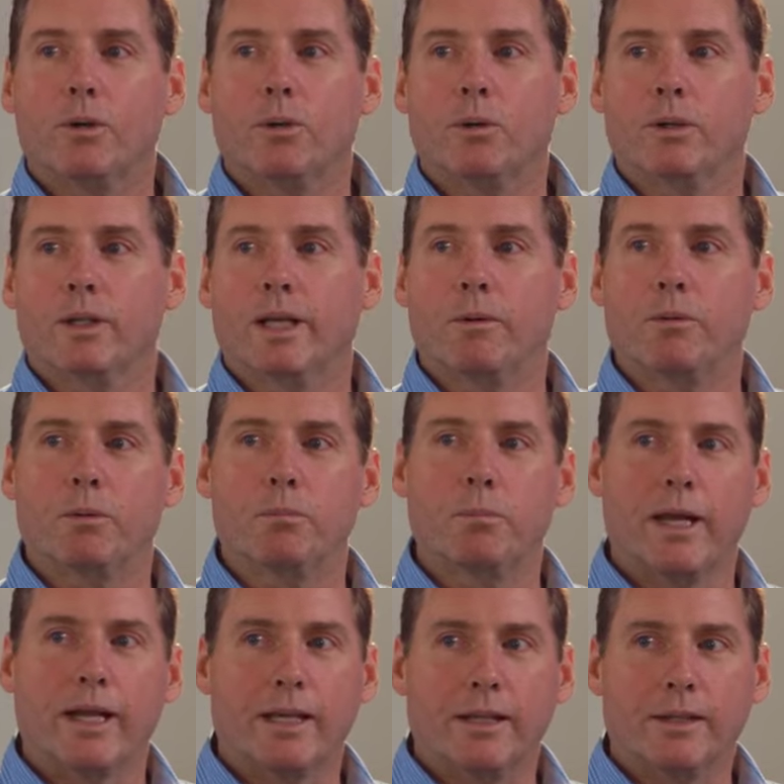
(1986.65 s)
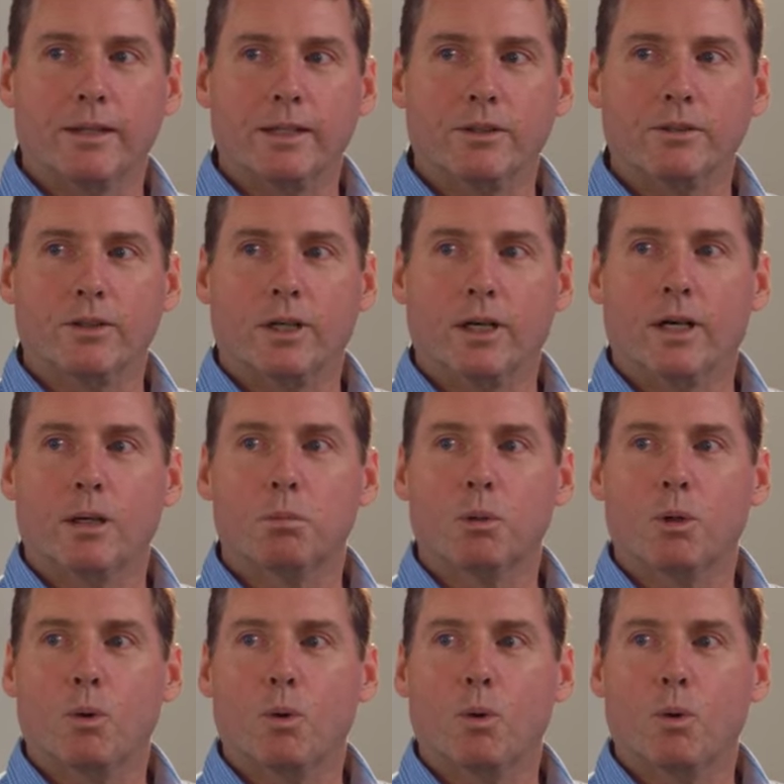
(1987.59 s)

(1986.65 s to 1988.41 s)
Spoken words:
or they were making things up,